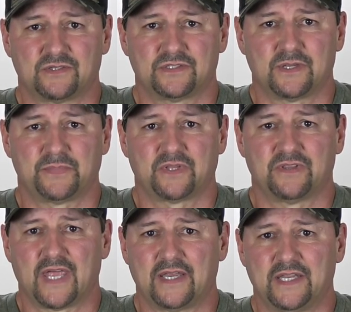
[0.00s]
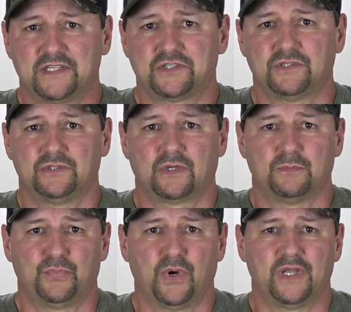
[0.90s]
or something of that nature, you
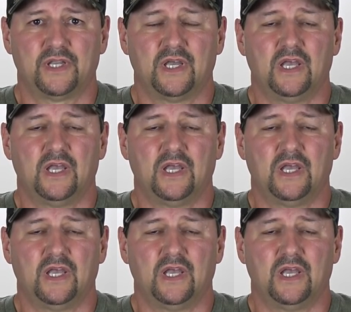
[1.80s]
can put